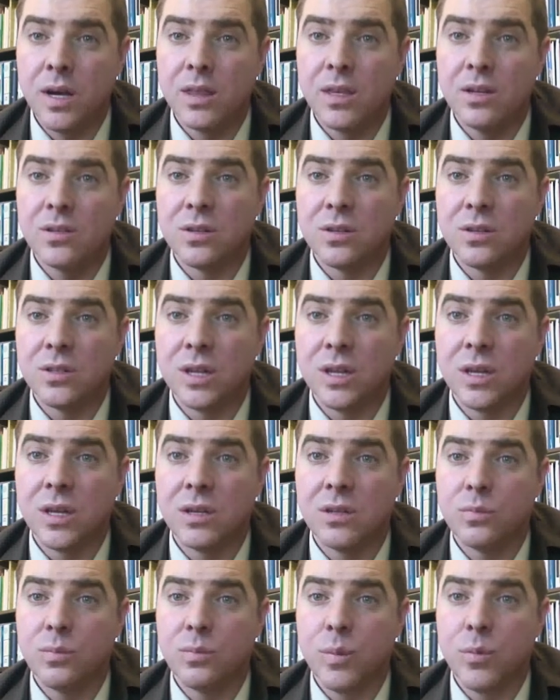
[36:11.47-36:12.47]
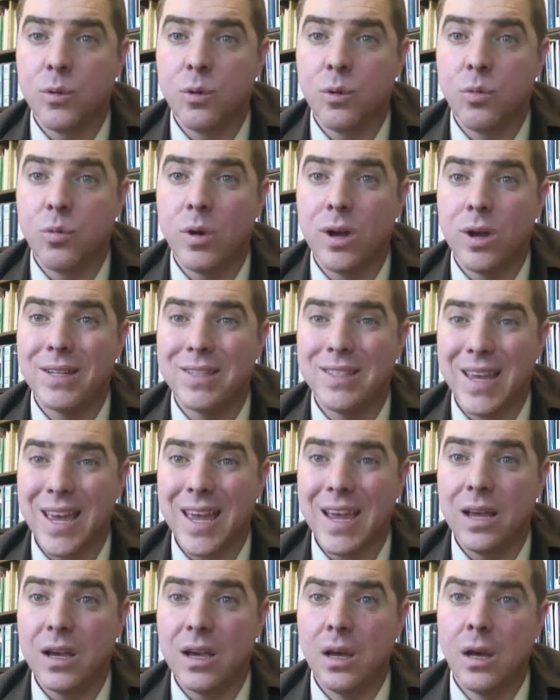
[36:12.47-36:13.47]
These are seen as people who want to
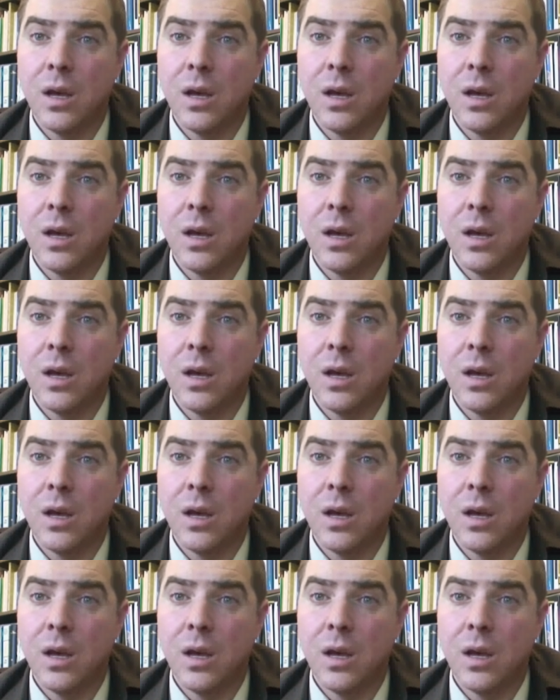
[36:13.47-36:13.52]
take